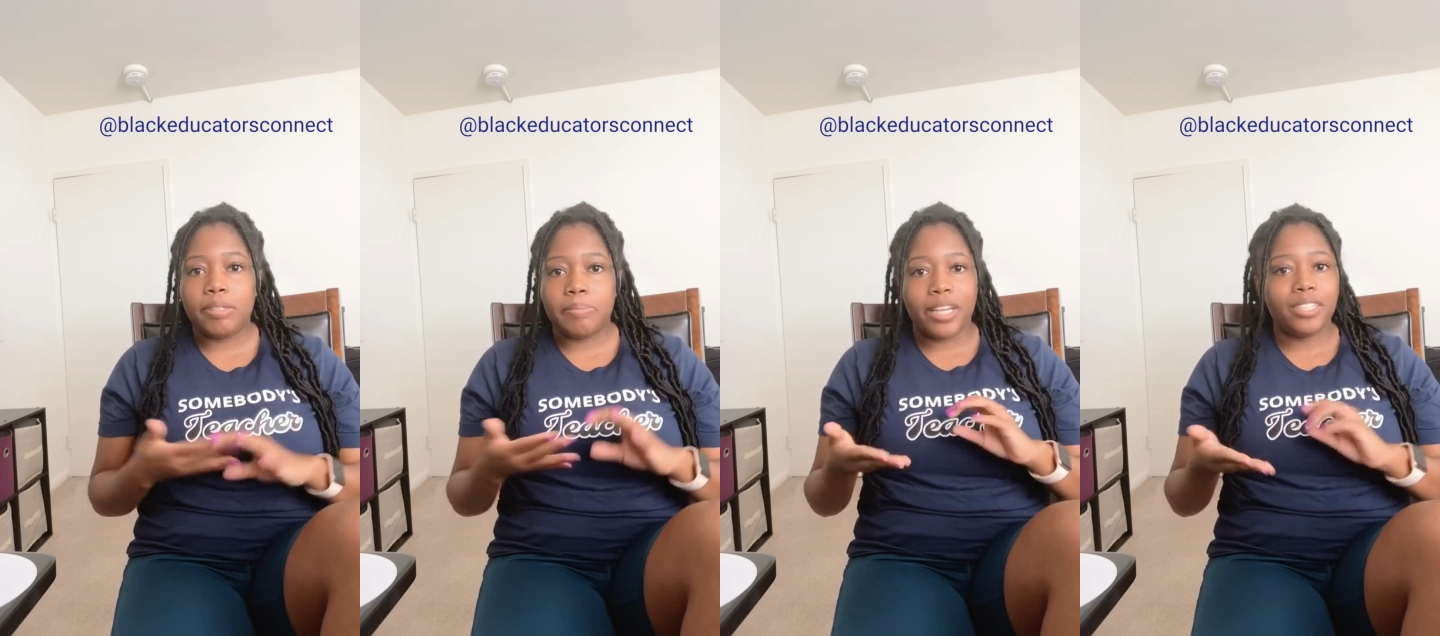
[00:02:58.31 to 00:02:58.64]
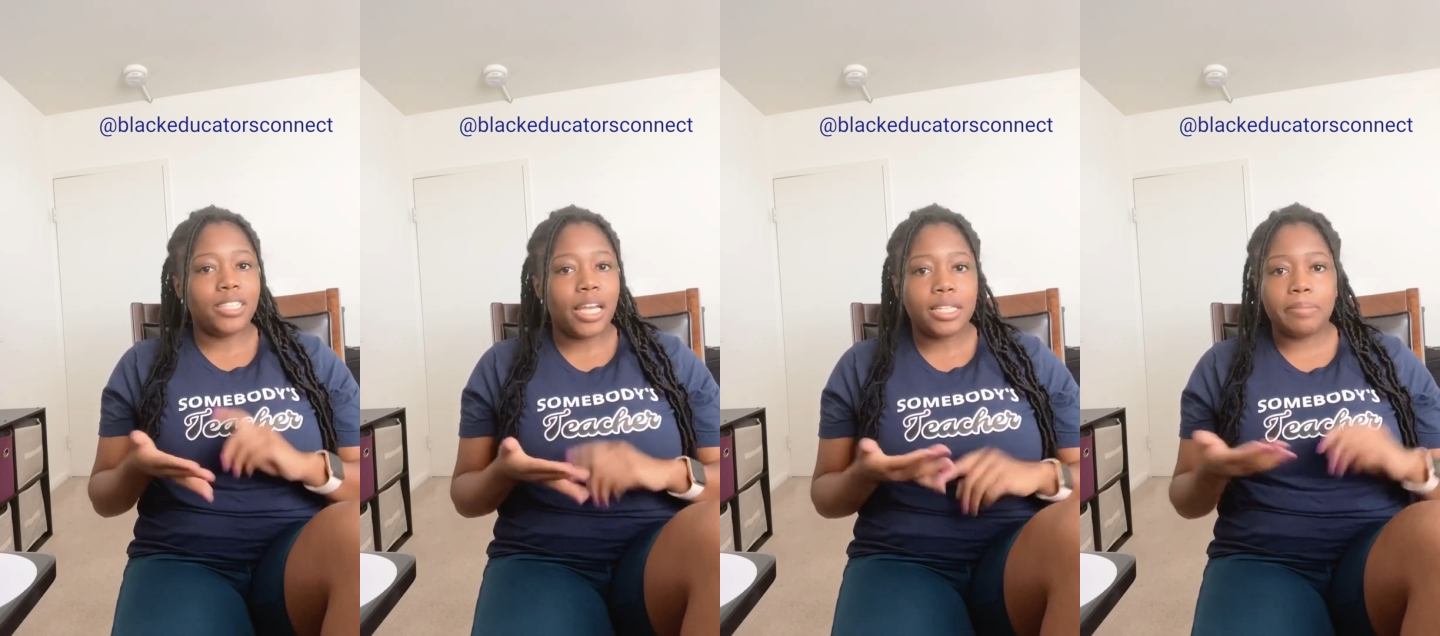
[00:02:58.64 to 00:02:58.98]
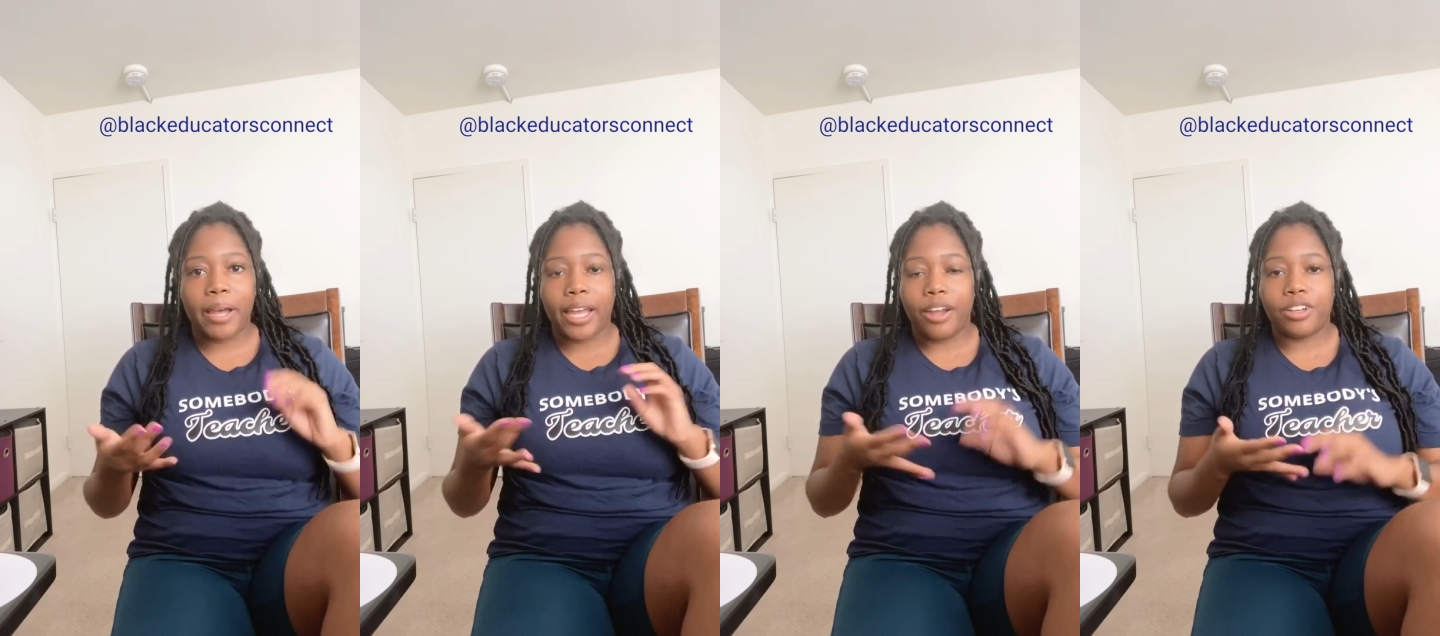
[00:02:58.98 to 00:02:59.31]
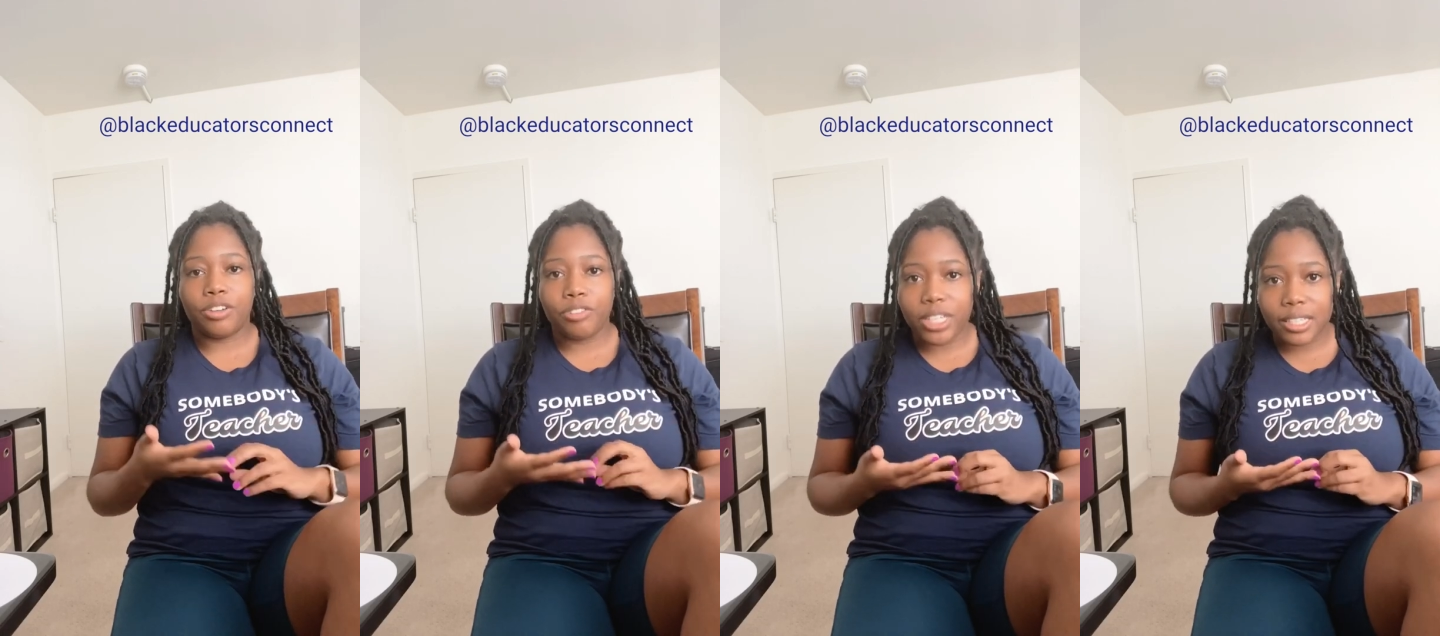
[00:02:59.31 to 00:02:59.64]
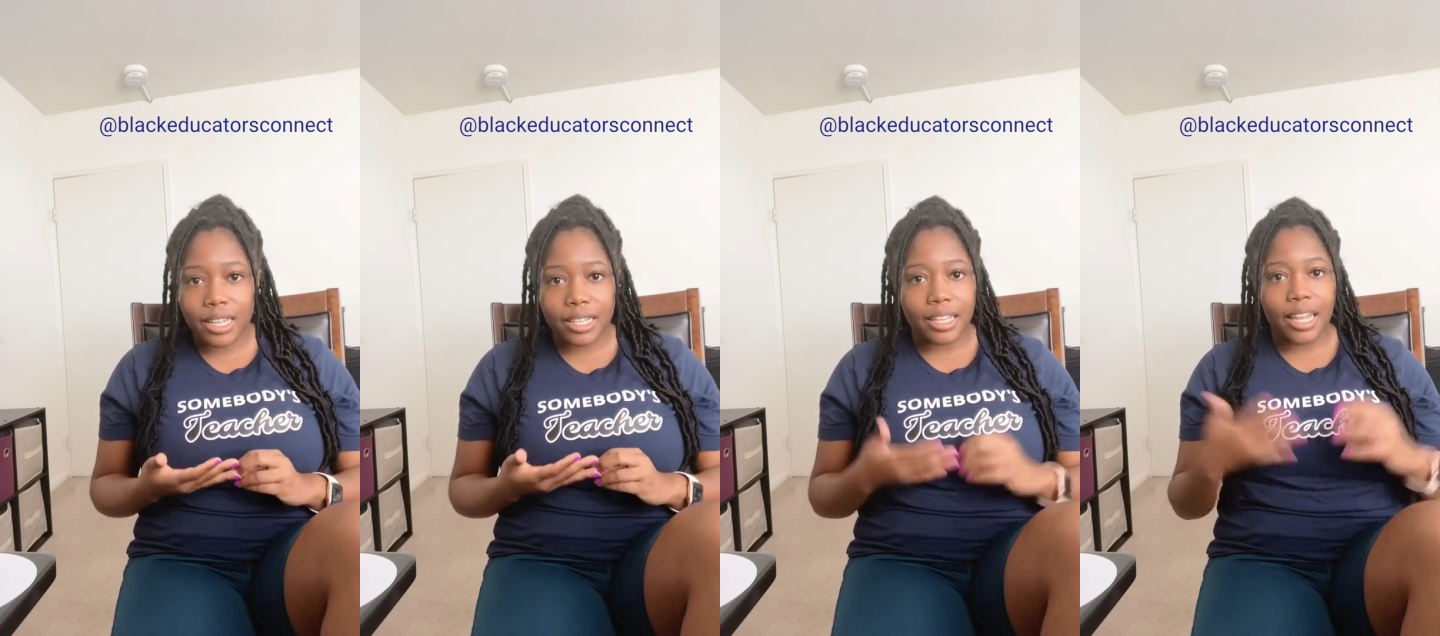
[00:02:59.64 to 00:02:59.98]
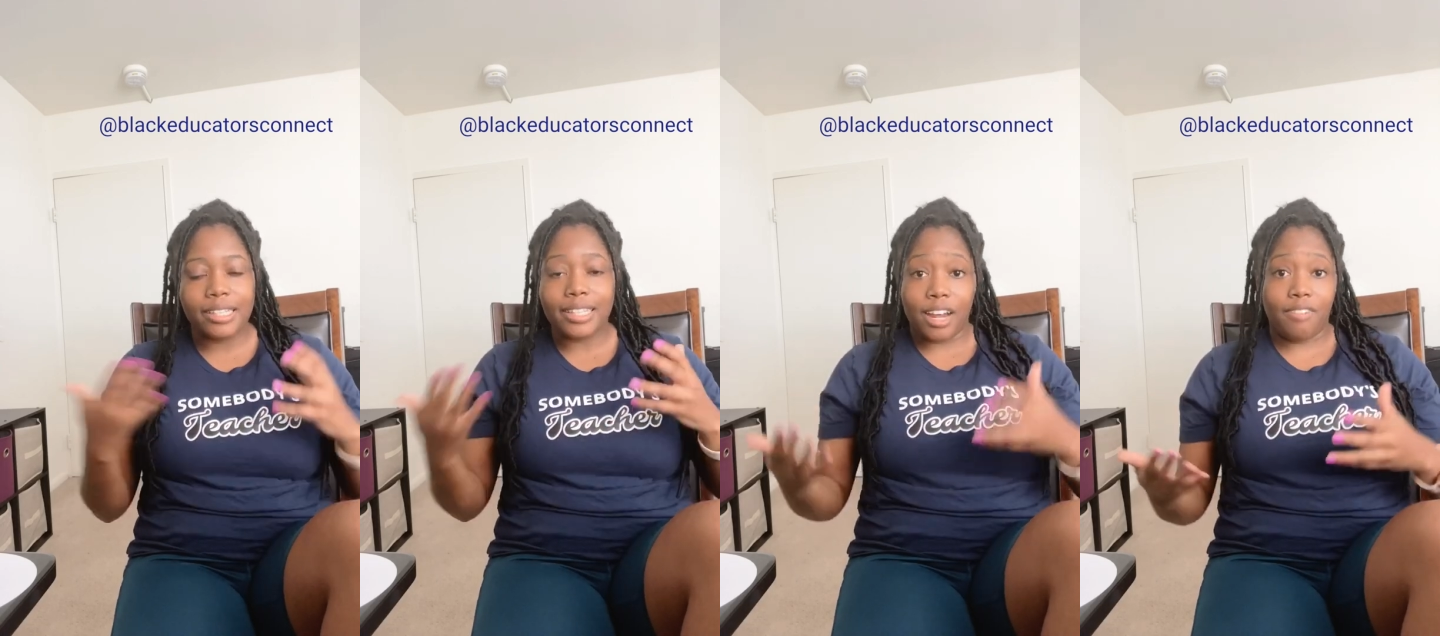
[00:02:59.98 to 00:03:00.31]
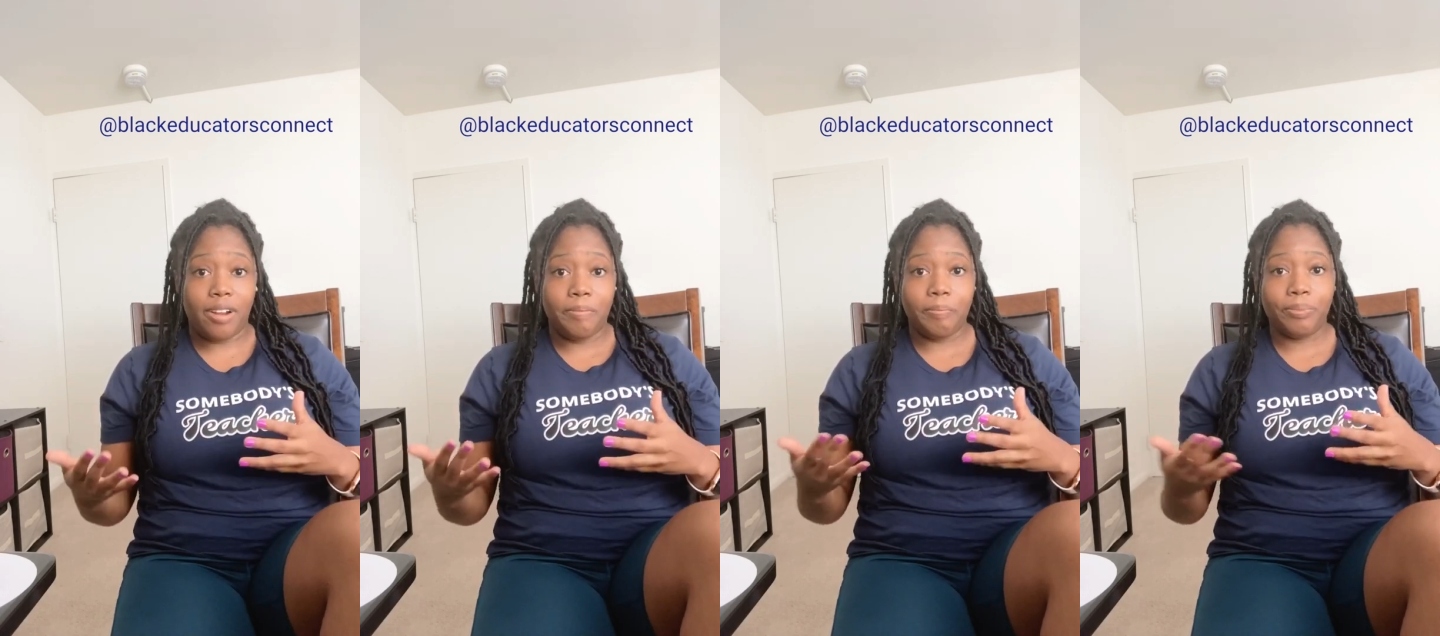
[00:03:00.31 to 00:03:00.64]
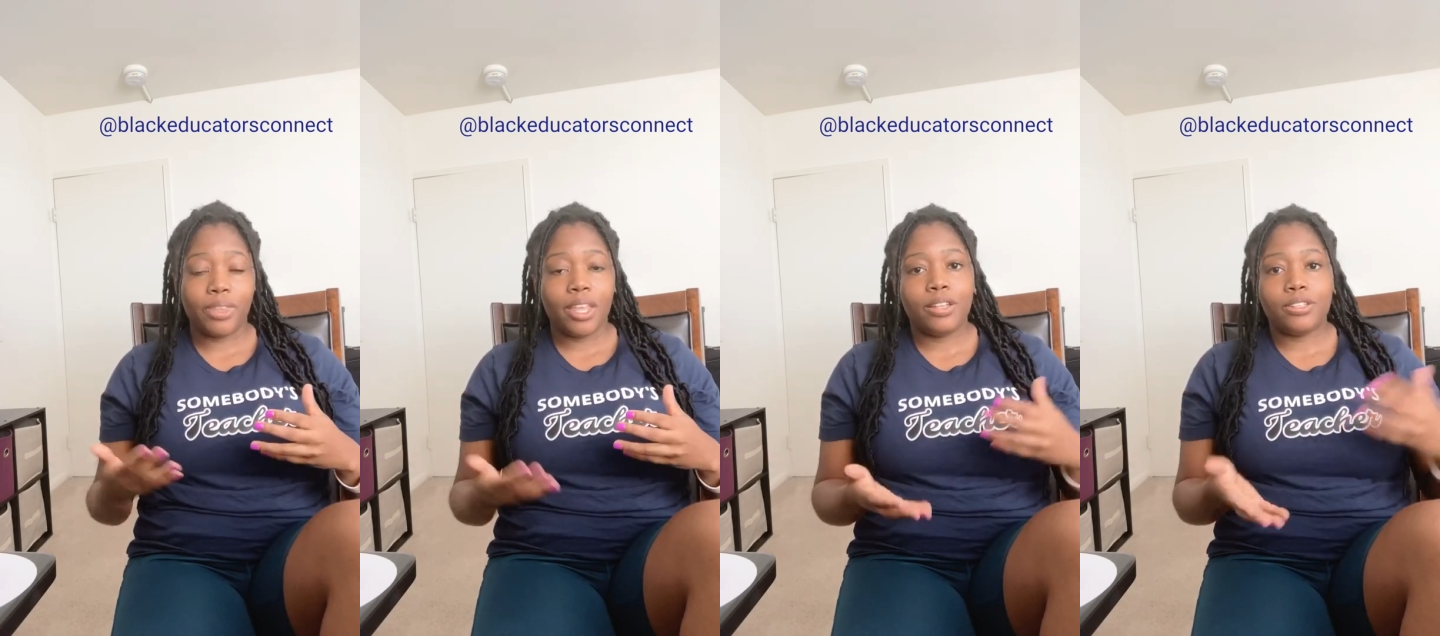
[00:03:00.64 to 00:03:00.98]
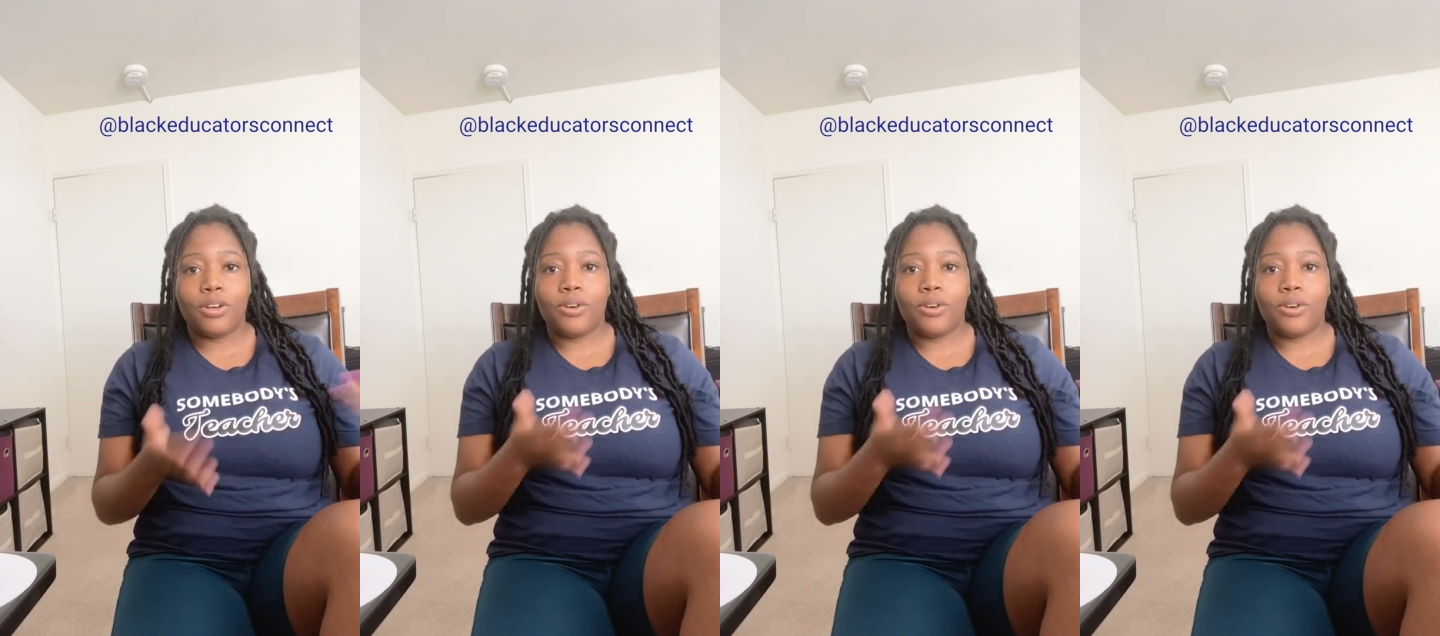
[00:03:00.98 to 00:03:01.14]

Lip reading: by shapes, by characteristics, etc. So